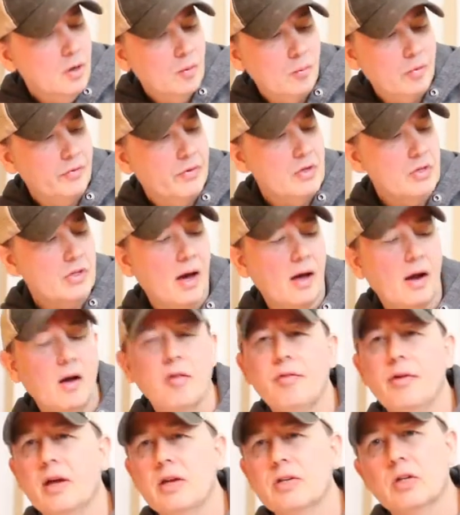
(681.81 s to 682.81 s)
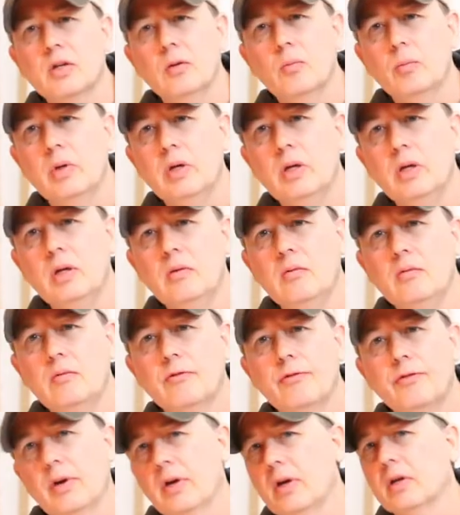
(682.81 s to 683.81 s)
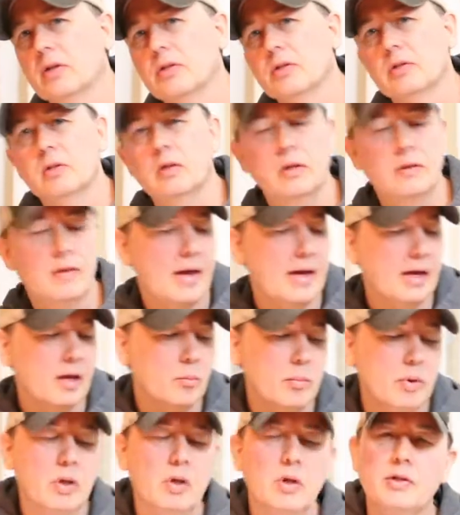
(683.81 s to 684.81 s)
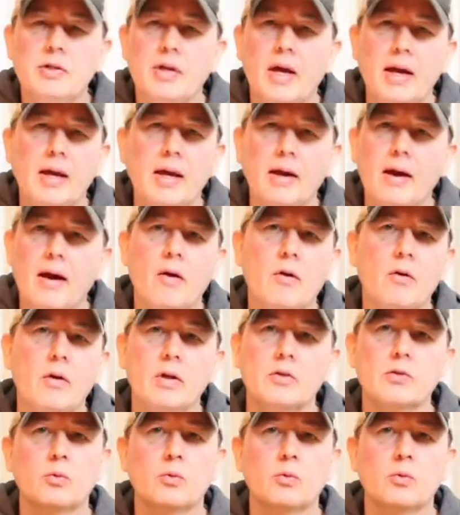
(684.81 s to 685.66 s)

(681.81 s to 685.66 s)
but these kind of things can be fixed and they can be taken out and